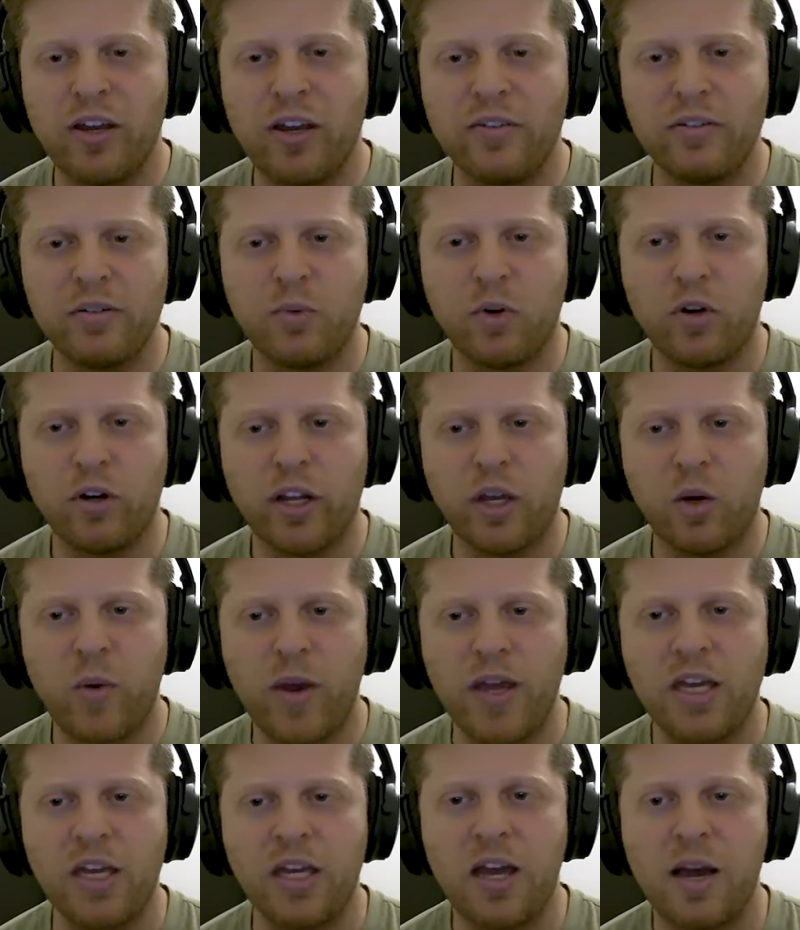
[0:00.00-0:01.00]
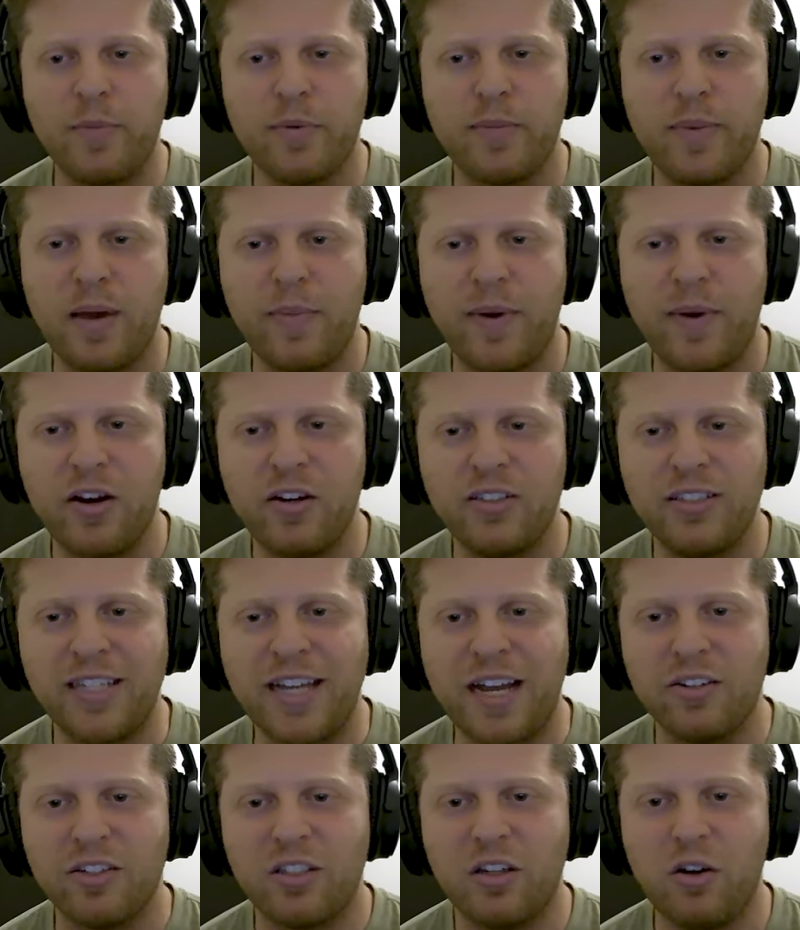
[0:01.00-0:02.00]
every morning waking up at my parents'
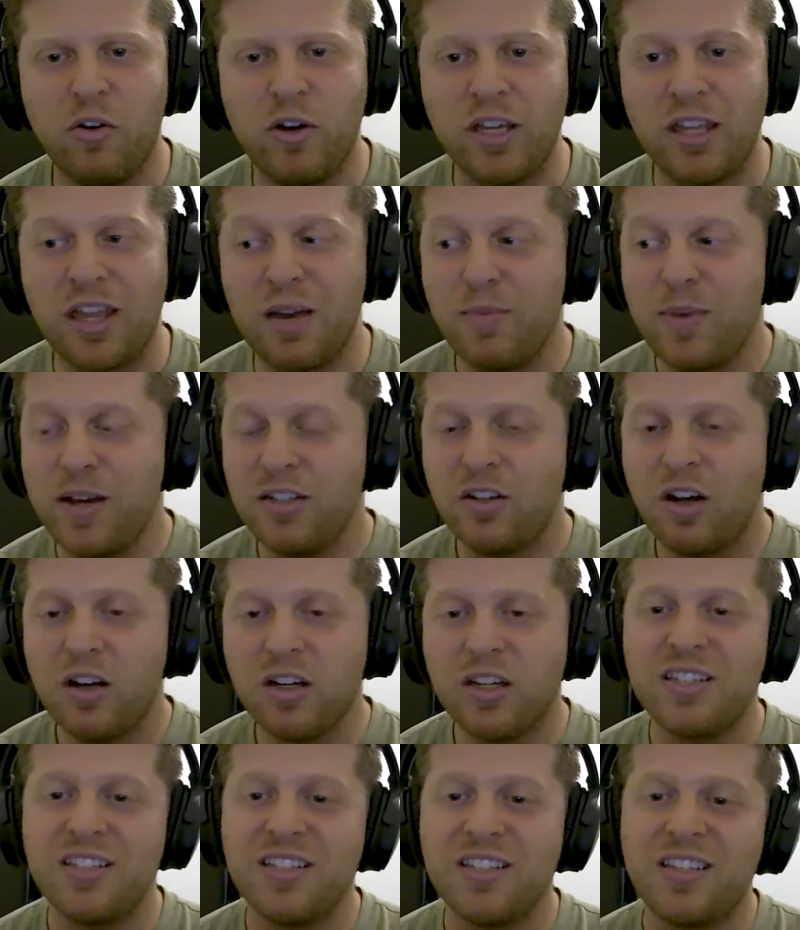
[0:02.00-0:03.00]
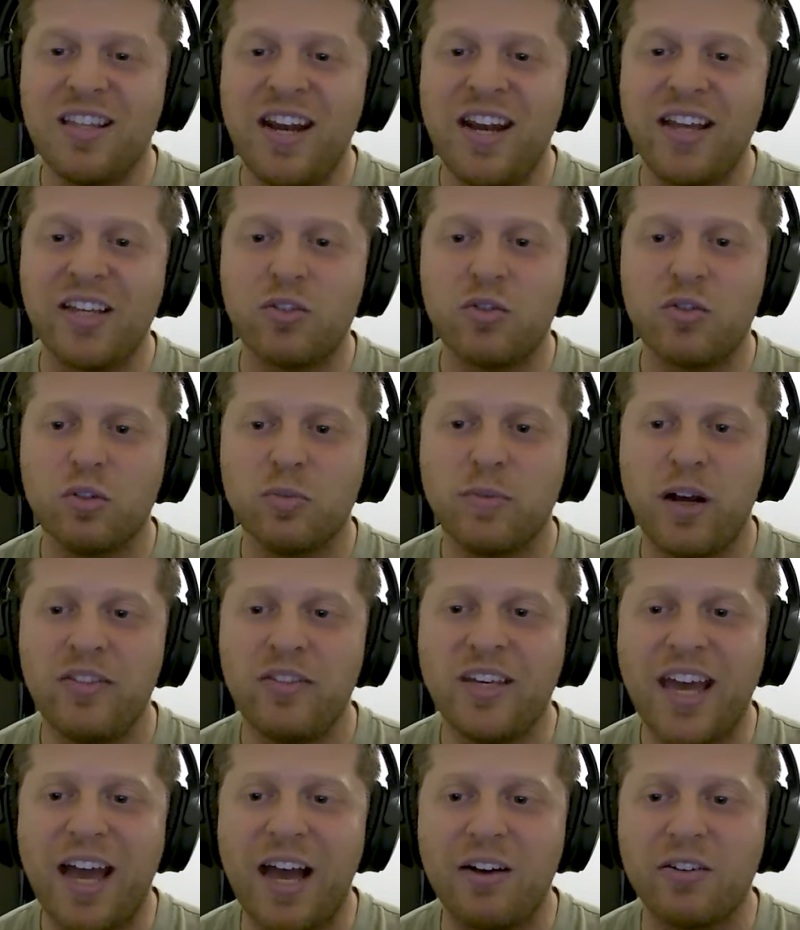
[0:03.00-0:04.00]
house, knowing that my dog is in the next room on the
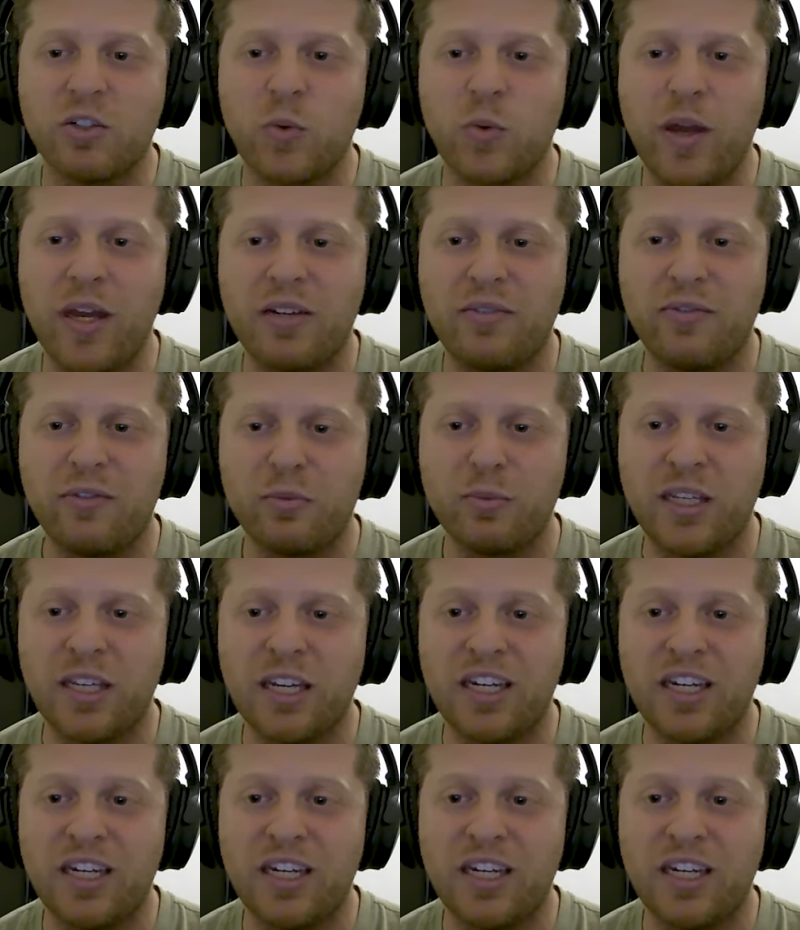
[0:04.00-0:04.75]
couch waiting for me.